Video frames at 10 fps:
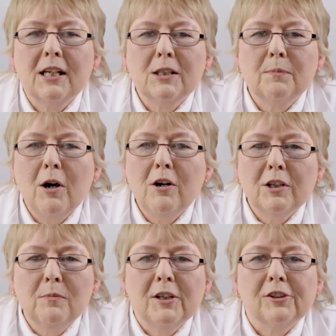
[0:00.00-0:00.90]
ESPA
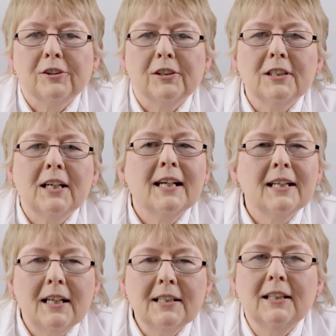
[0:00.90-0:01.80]
commissioned
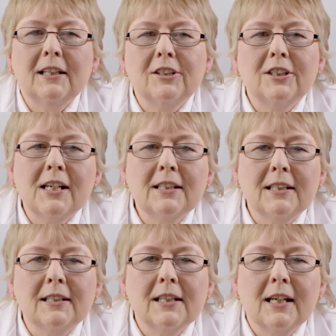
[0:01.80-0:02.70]
cutting edge
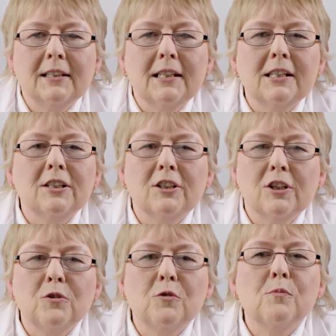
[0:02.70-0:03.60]
testing techniques
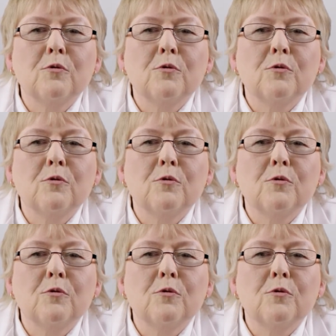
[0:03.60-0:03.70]
to